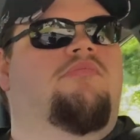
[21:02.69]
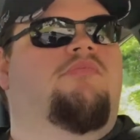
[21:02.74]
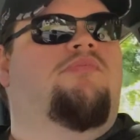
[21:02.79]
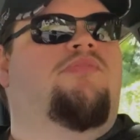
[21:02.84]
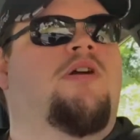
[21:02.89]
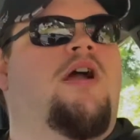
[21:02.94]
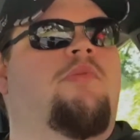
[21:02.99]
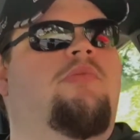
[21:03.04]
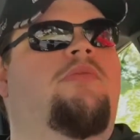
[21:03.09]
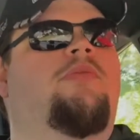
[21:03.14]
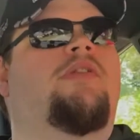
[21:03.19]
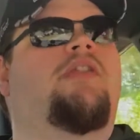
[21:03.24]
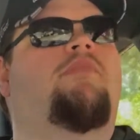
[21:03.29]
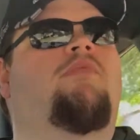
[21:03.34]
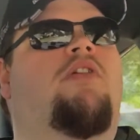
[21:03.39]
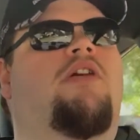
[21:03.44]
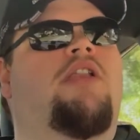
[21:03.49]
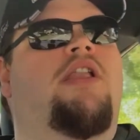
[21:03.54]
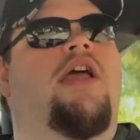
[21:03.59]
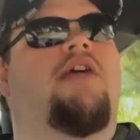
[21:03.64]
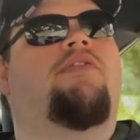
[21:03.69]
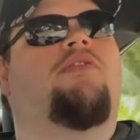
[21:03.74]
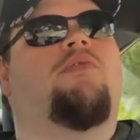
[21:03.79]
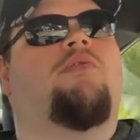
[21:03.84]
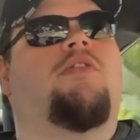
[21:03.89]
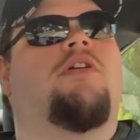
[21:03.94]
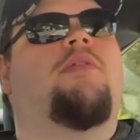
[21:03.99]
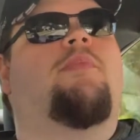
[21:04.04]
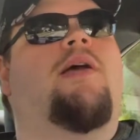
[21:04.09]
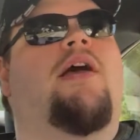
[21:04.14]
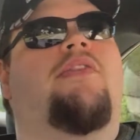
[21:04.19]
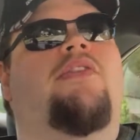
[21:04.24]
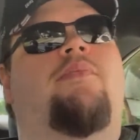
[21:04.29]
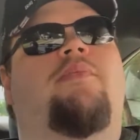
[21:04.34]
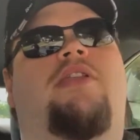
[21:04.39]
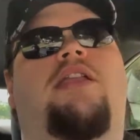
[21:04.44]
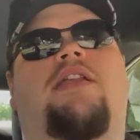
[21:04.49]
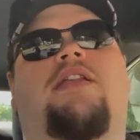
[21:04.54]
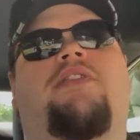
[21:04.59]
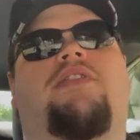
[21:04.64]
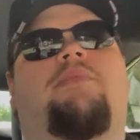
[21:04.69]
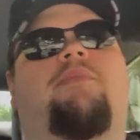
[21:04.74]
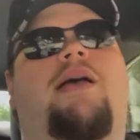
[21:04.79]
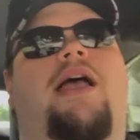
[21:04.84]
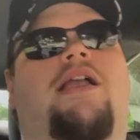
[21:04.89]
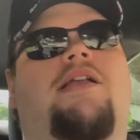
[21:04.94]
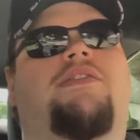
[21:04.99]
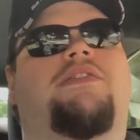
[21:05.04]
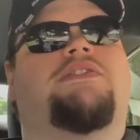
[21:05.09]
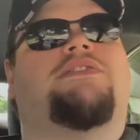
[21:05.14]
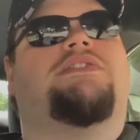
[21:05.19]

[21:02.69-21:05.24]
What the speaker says: probably wouldn't have to worry about them kicking the back of the